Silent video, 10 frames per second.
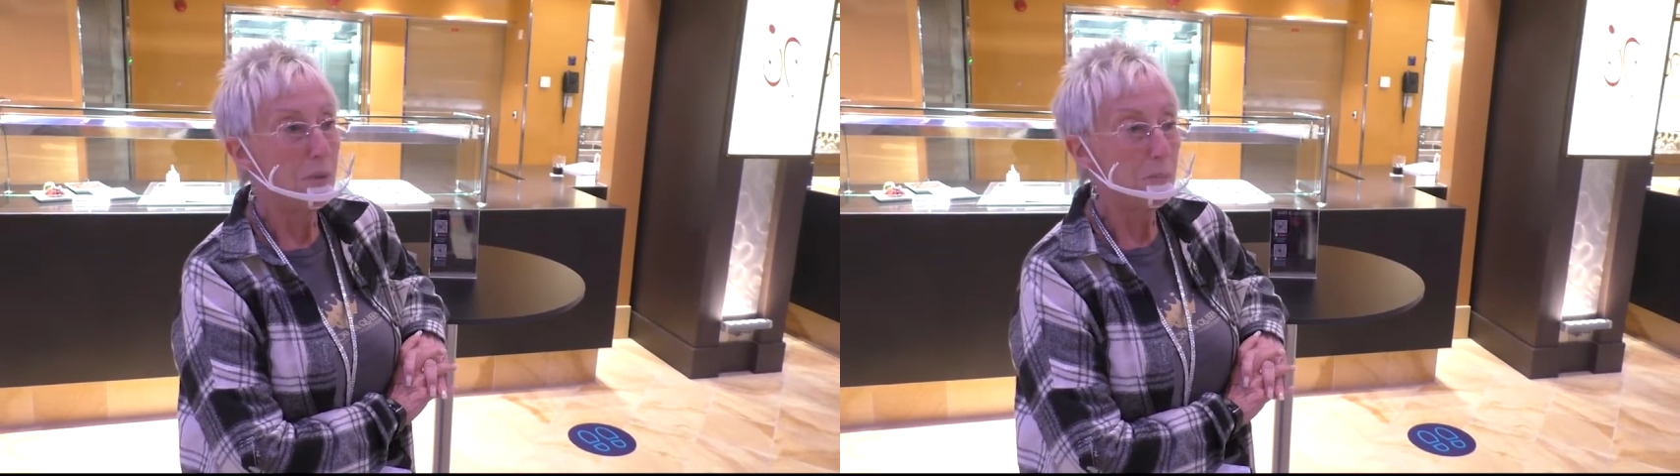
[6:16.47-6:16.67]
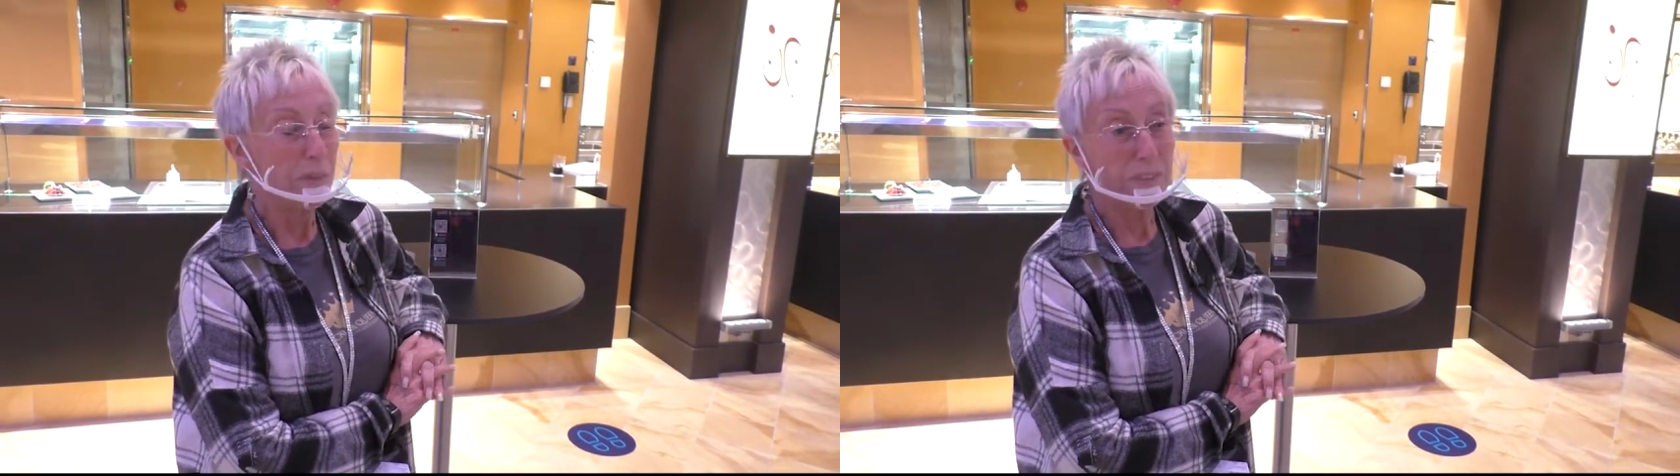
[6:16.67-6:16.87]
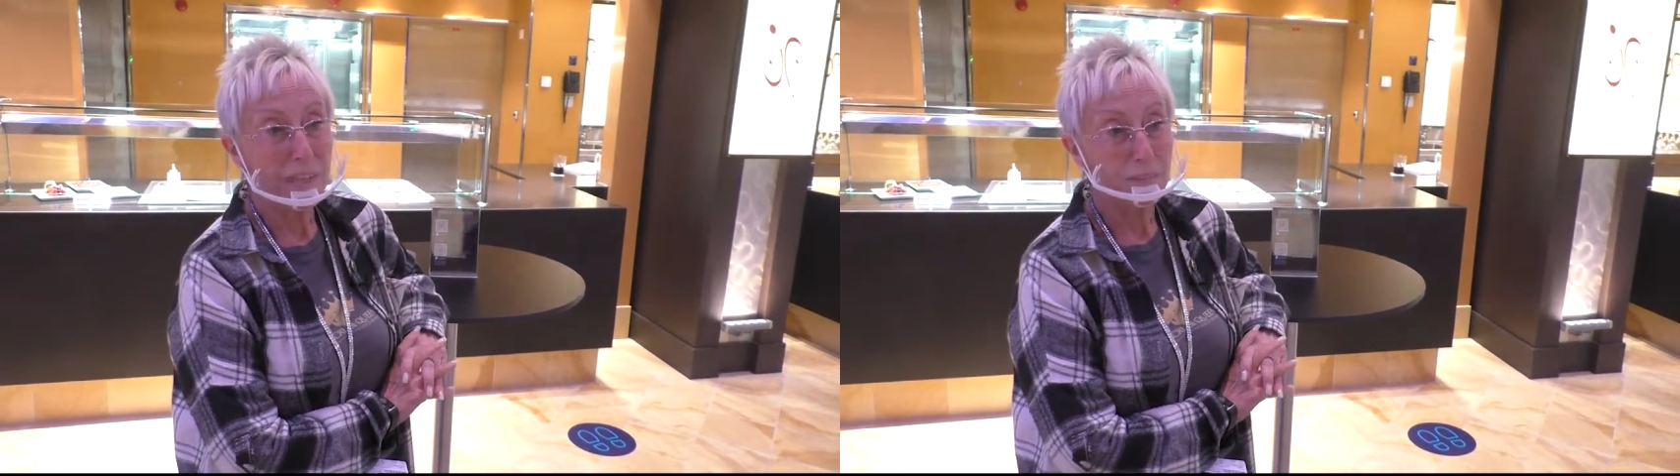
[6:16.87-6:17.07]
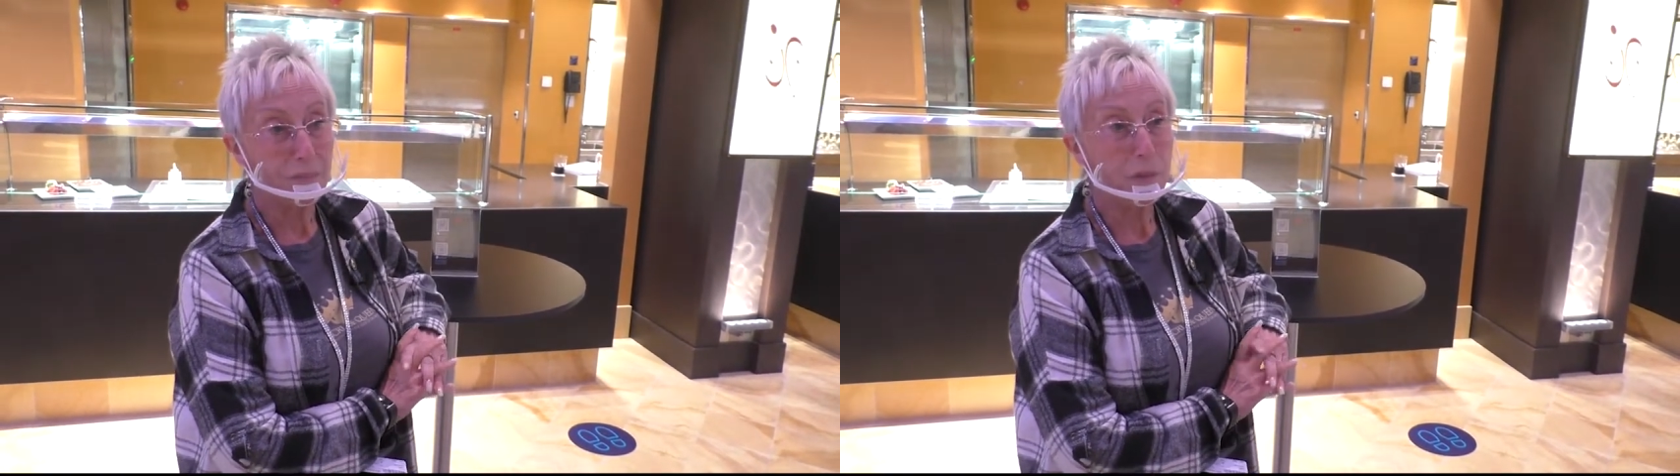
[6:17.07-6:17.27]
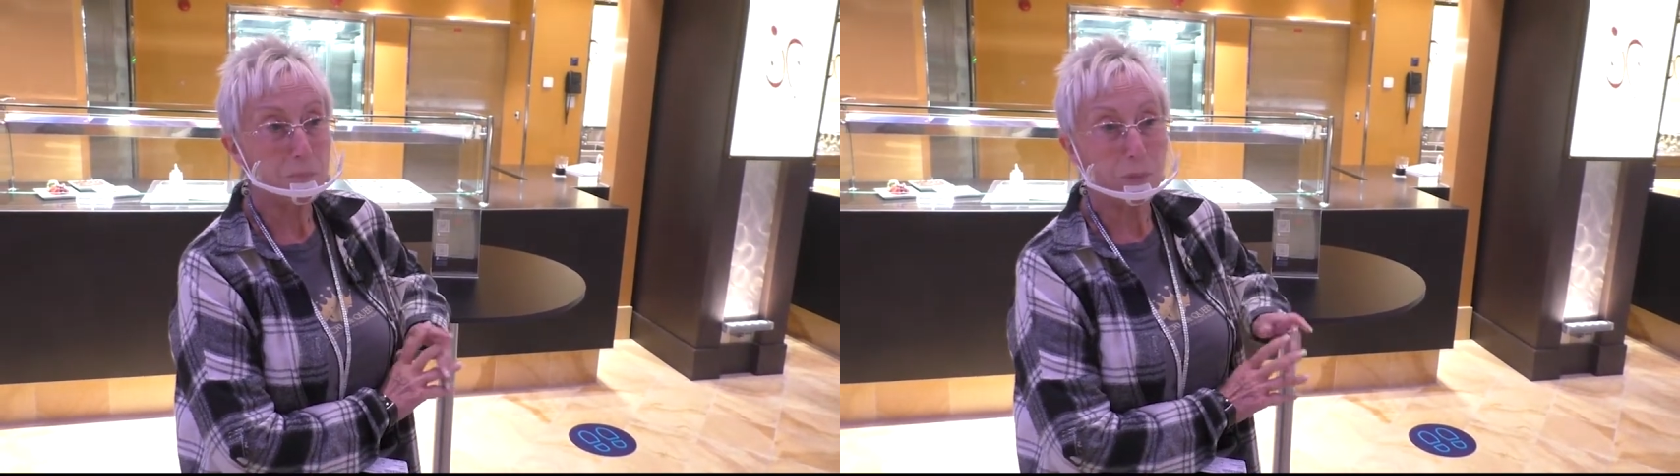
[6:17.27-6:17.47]
But yeah,
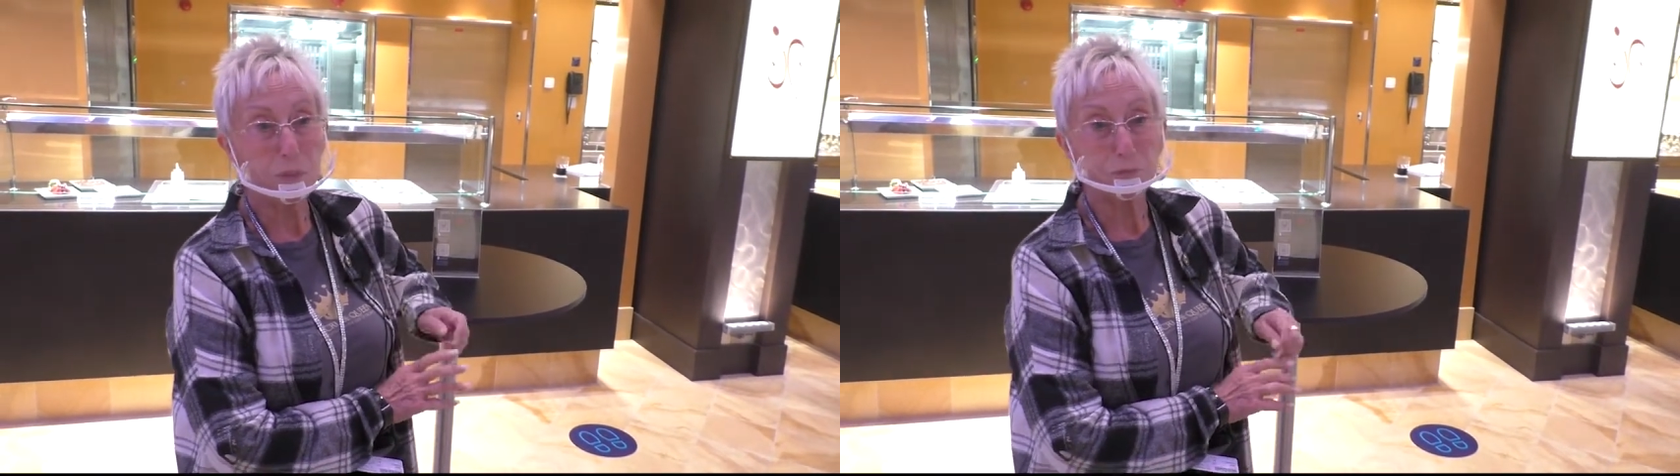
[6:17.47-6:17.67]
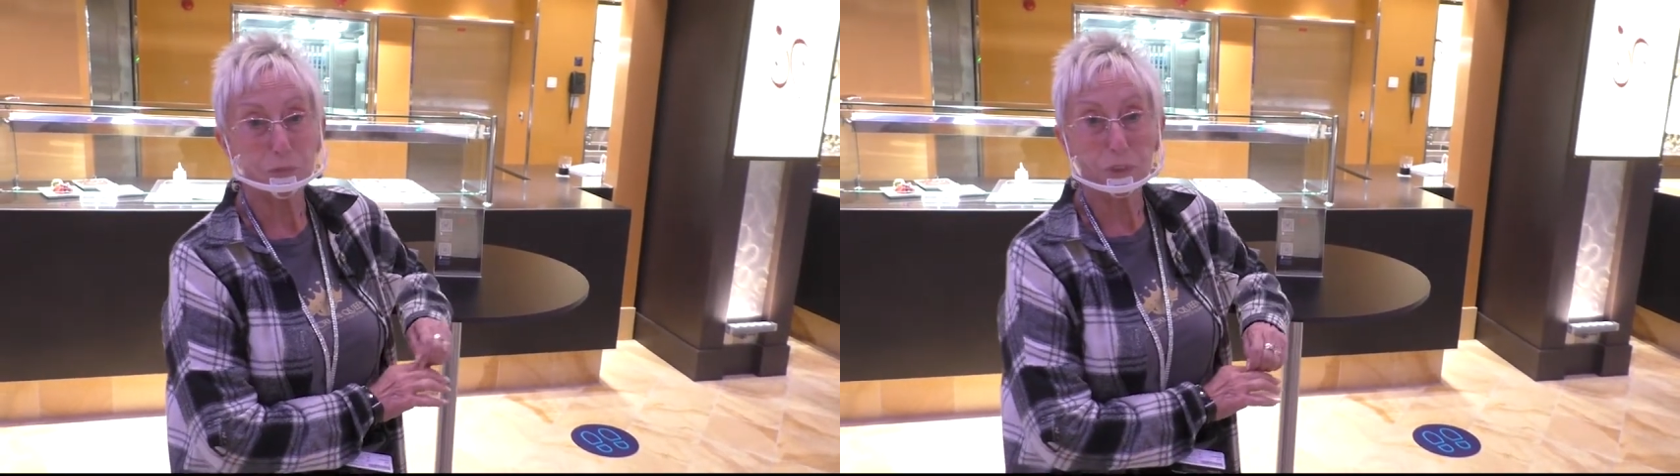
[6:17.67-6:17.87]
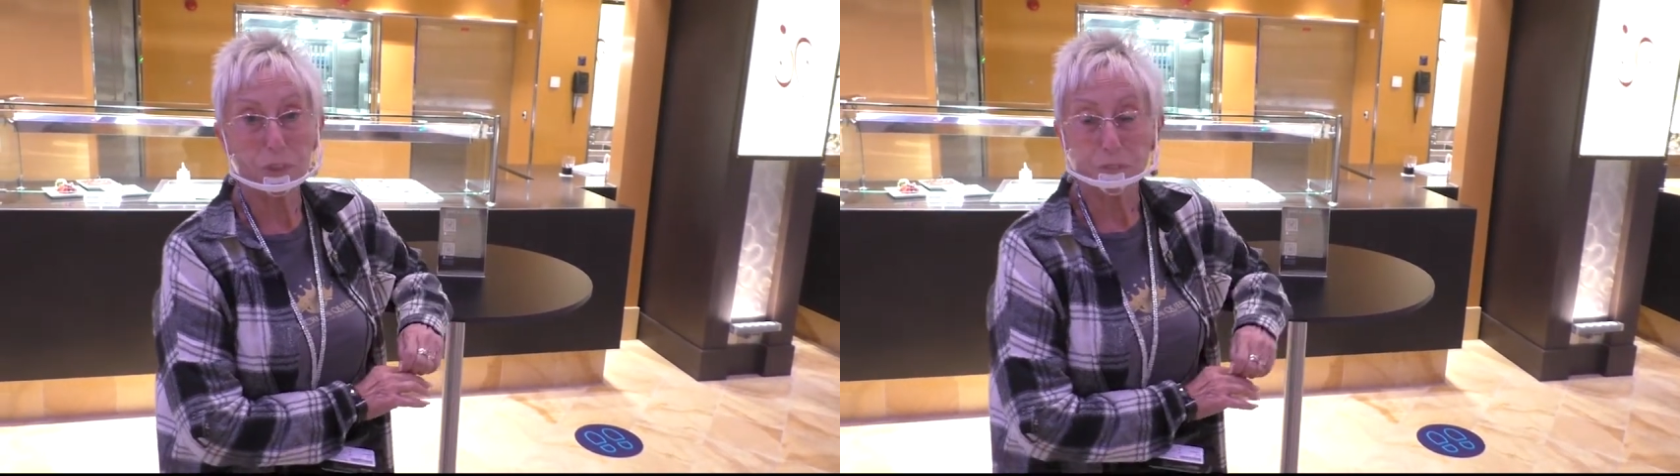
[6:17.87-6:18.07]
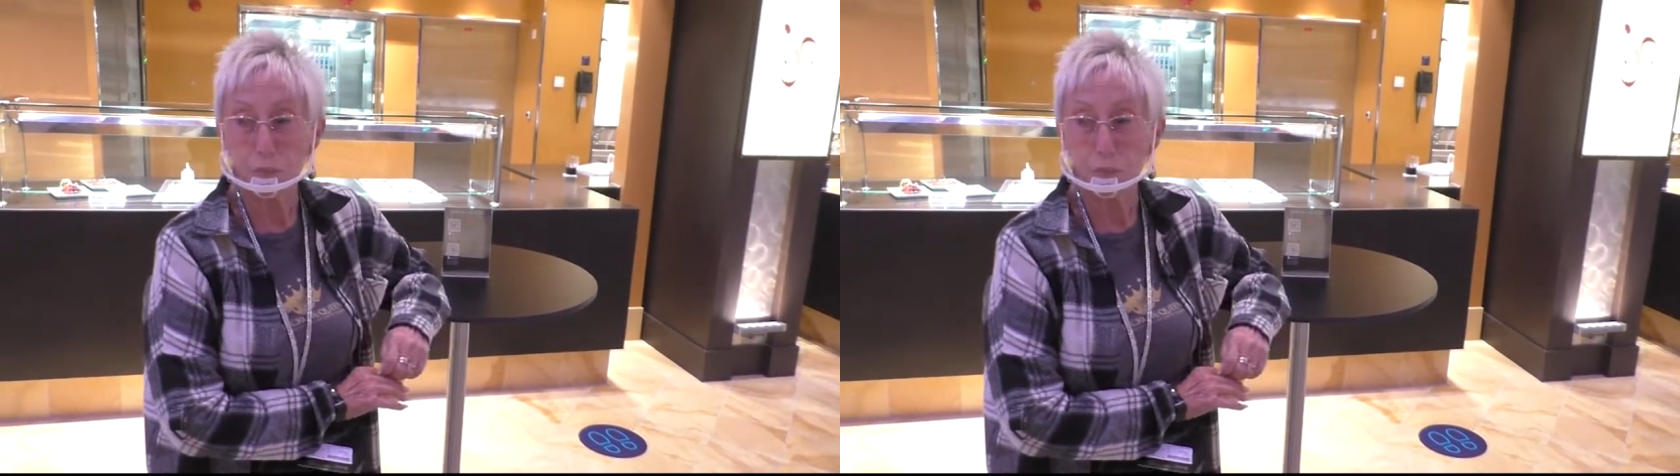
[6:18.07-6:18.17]
very beautiful if